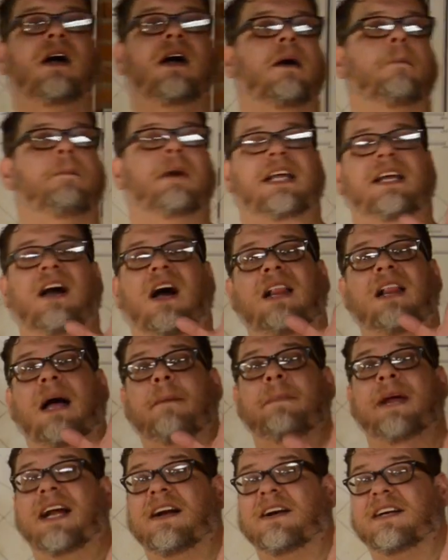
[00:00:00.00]
But y'all,
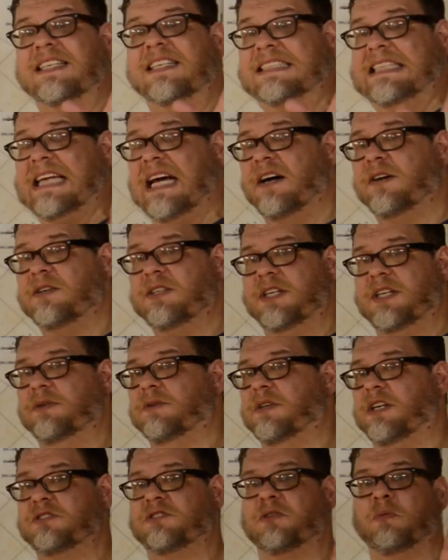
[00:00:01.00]
I'm here to tell you
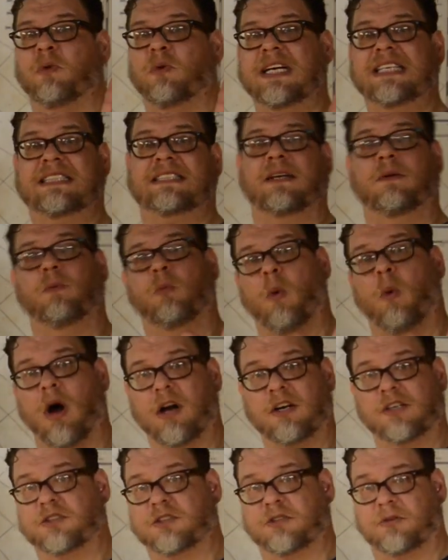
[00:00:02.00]
there's a reason
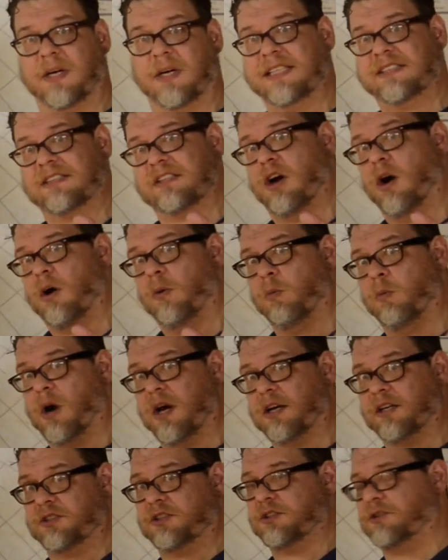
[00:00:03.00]
Water Street's called
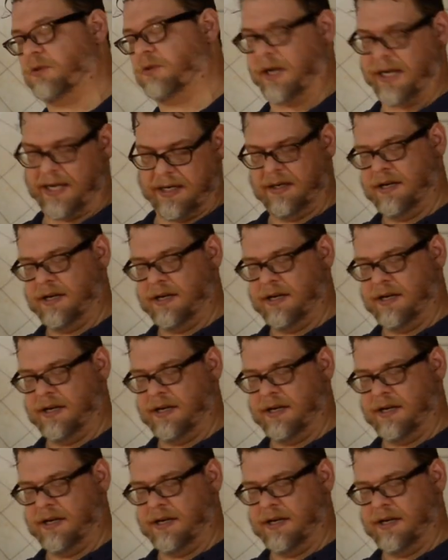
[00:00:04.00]
Water Street.